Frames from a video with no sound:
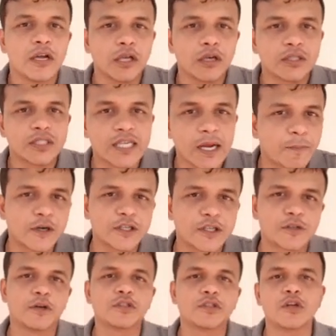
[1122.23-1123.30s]
step
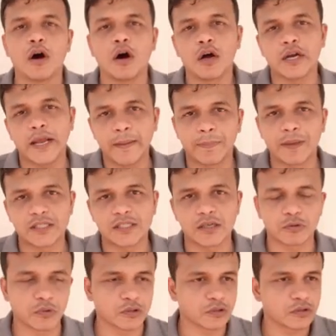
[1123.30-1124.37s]
response or impulse
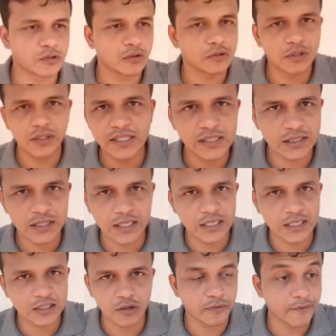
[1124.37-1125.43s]
response. So these
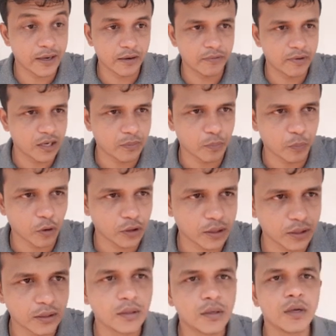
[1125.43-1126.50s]
signals are very, very
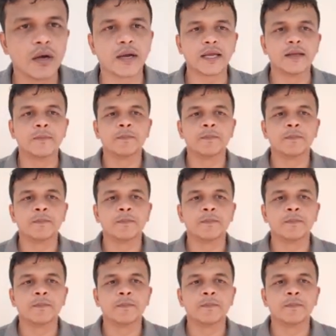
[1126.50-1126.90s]
important. Okay,